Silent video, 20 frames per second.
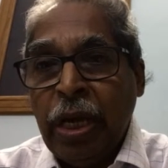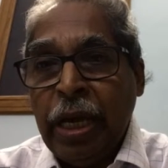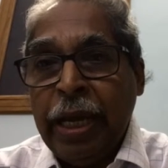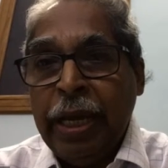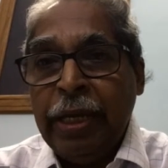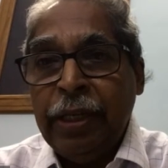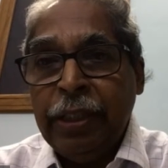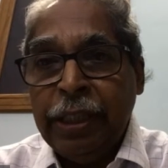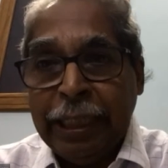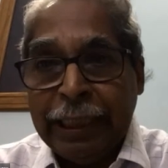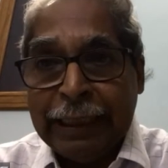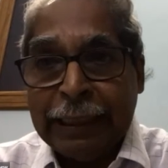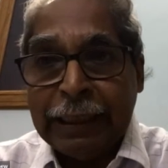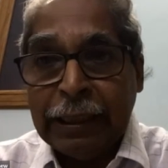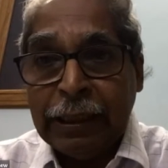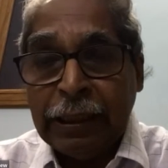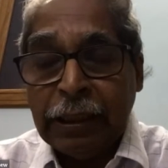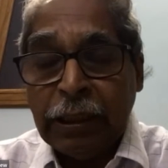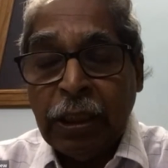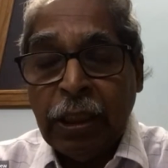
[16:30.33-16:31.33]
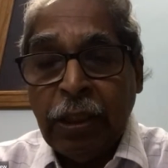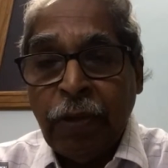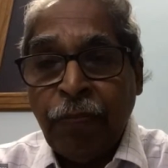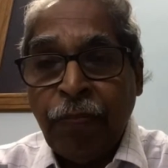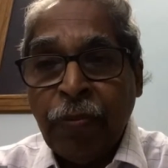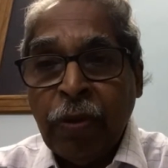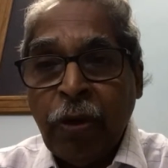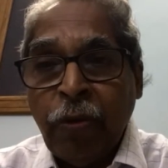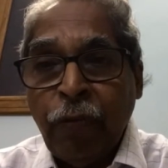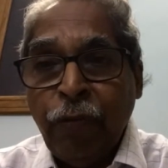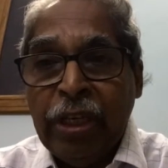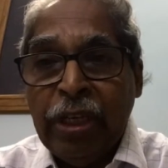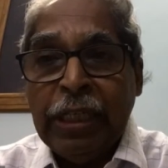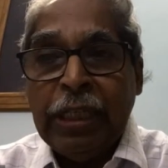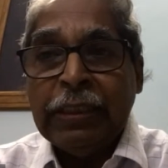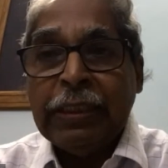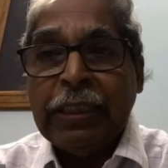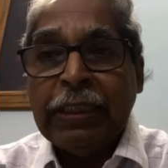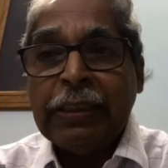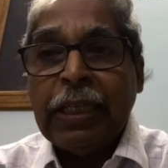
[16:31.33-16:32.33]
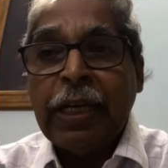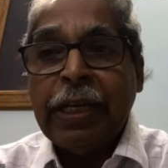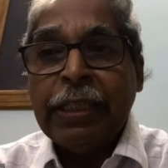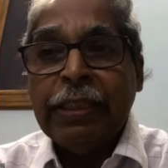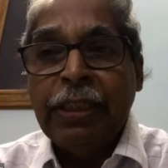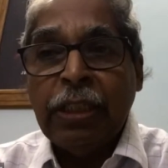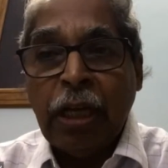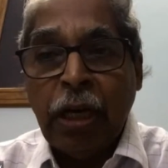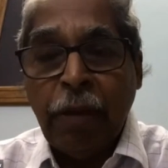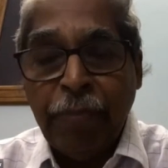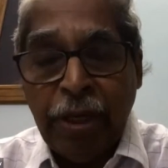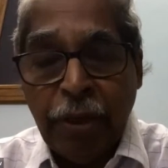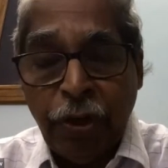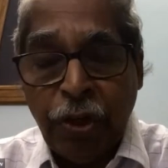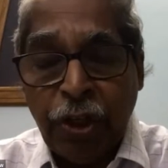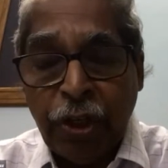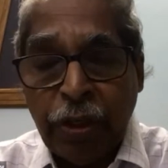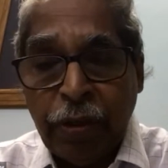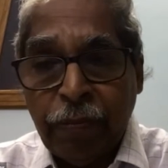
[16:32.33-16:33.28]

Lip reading: And there, witnesses are examined.